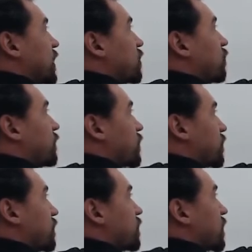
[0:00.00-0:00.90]

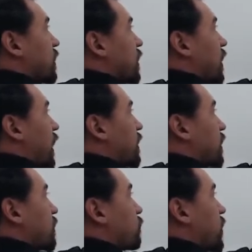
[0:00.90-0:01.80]
coefficient, and
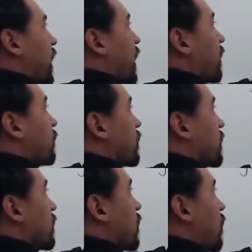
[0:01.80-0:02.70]
then we have
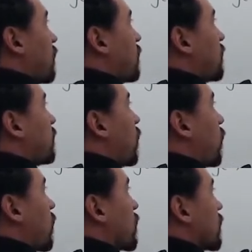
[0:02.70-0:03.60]

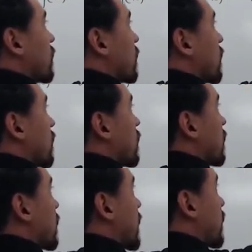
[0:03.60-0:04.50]
4
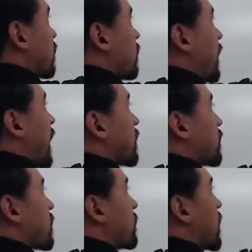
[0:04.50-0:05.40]
linear factors
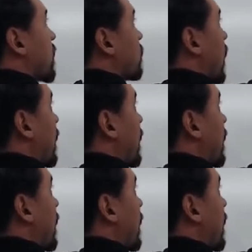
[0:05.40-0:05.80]
because we have